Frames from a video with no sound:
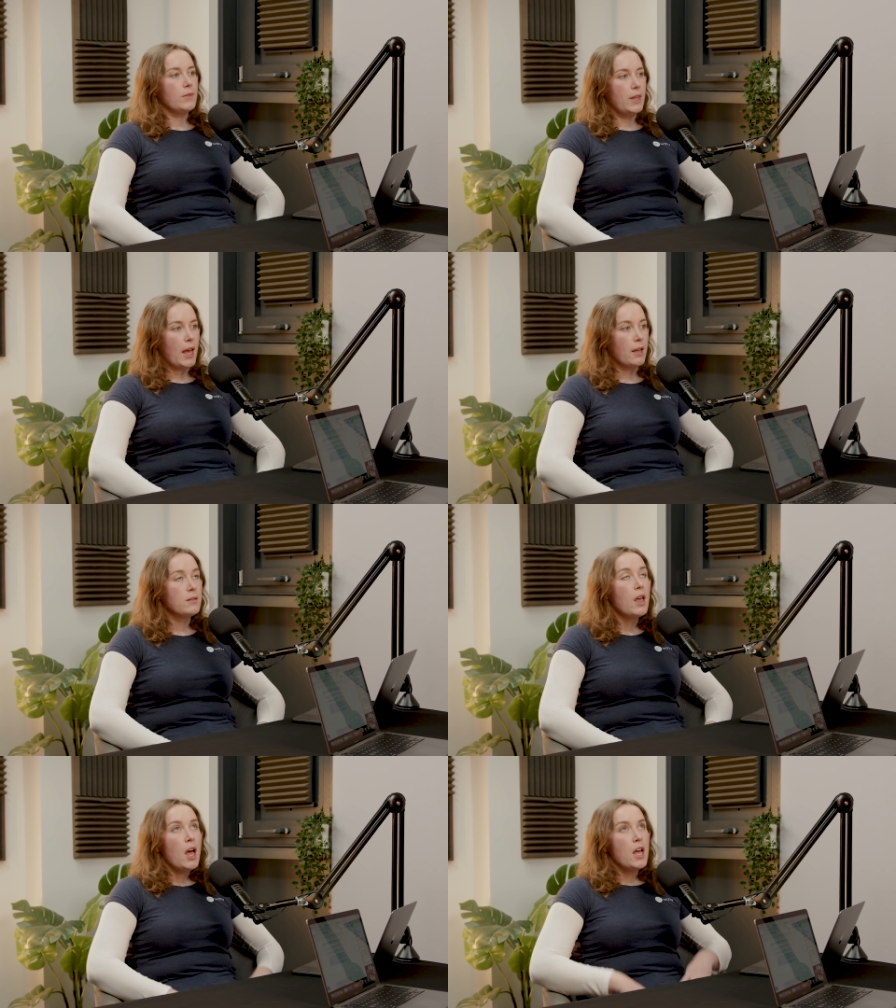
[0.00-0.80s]
Yeah.
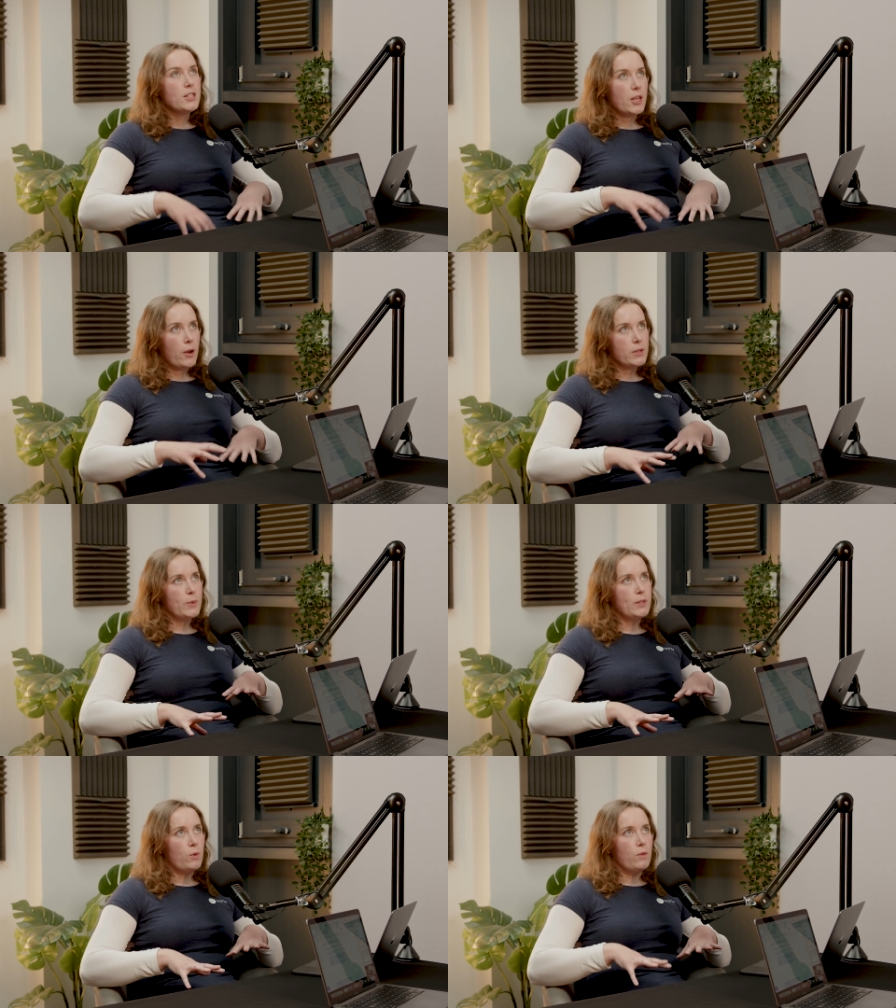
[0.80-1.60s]
So as
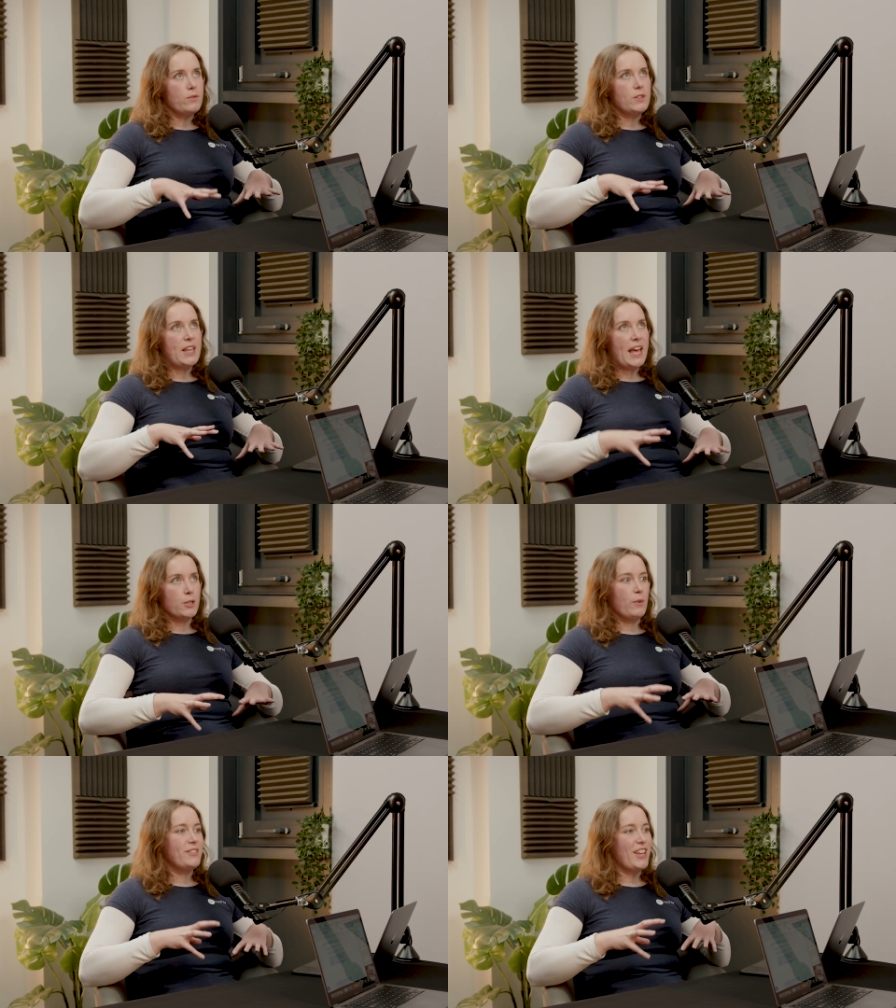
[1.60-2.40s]
we sort of said
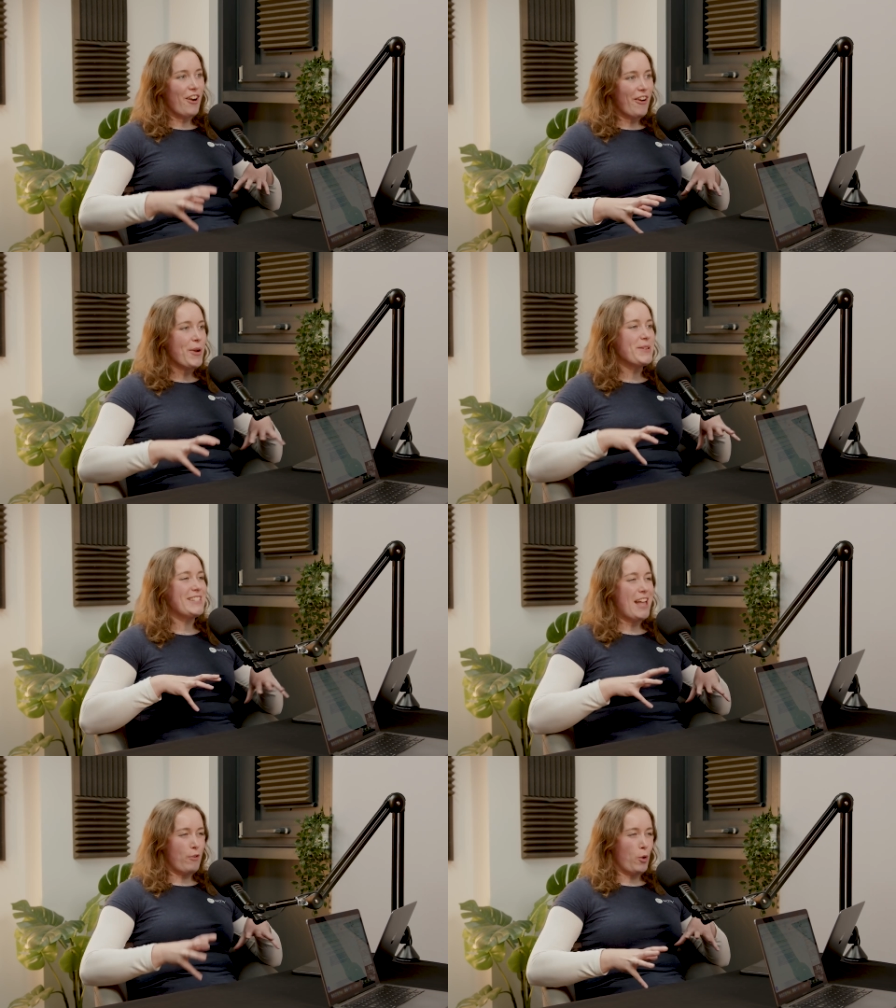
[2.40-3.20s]
with CRO, it's
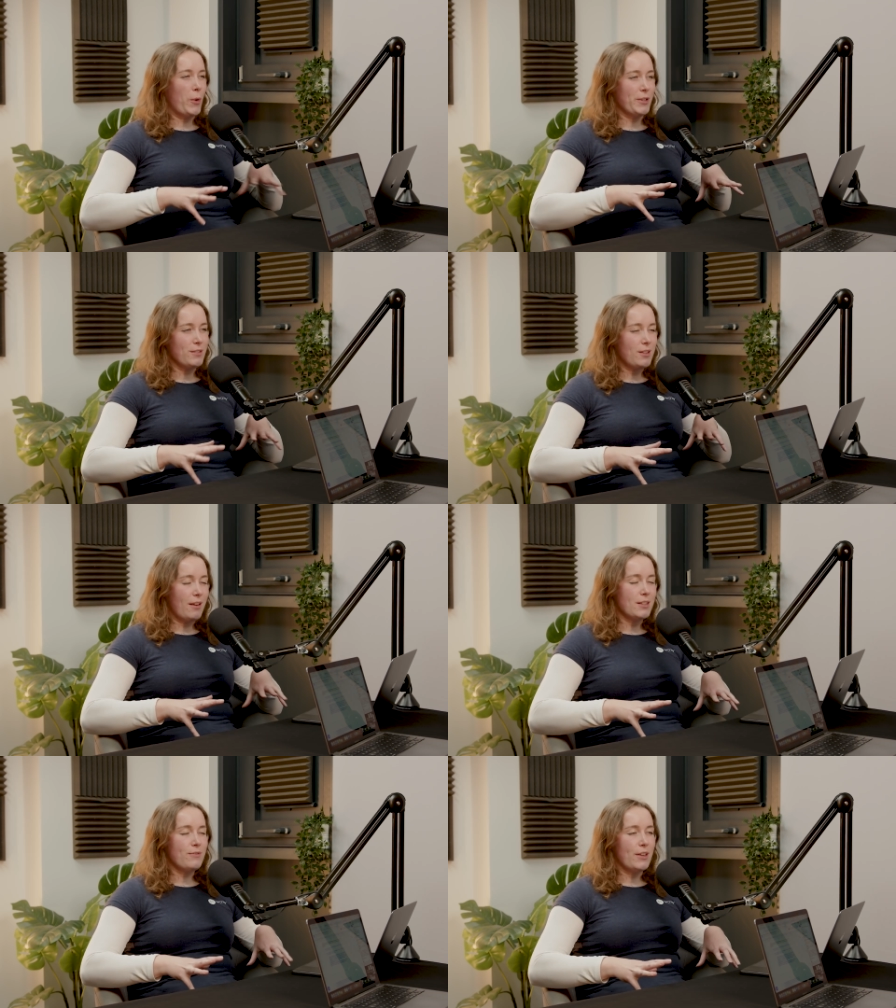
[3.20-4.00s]
never a
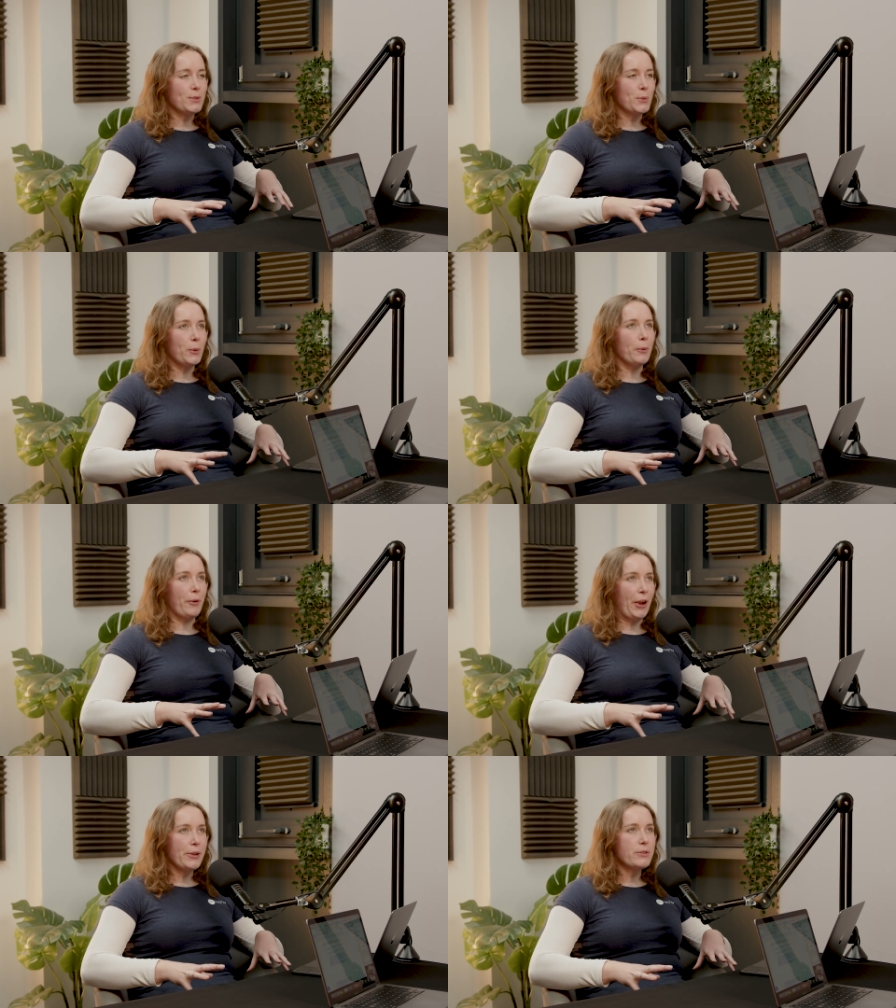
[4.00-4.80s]
one-size-fits-all
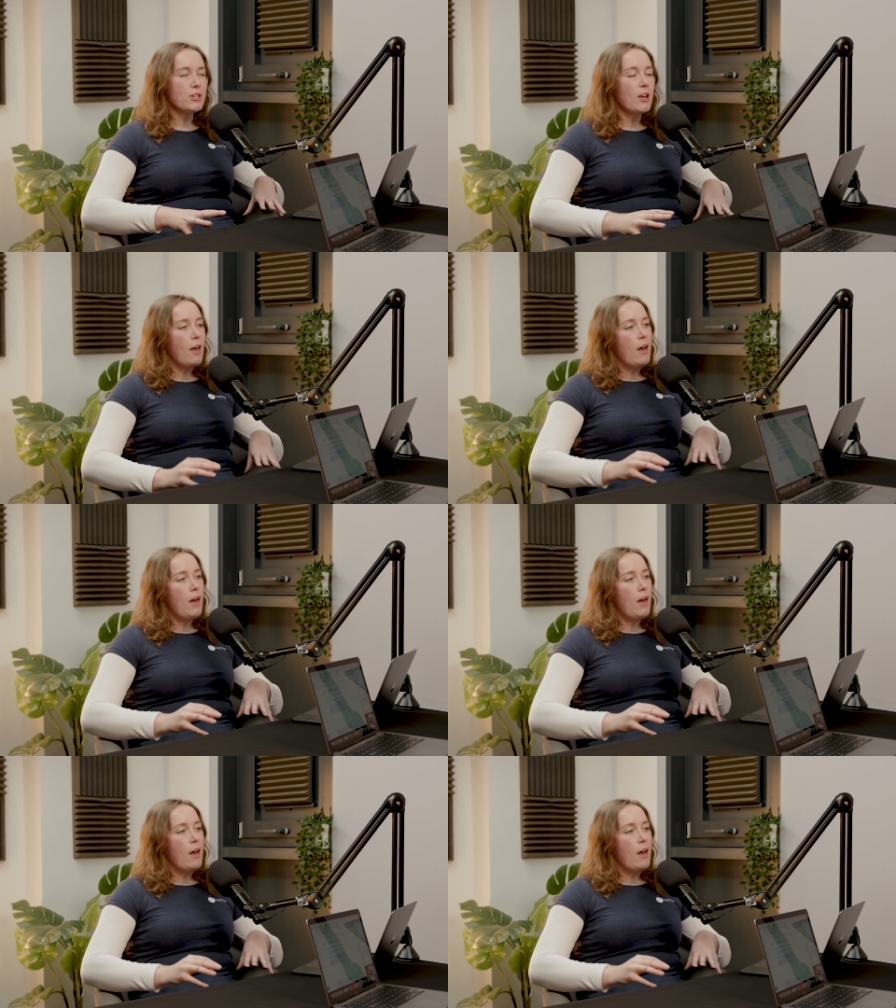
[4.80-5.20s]
approach.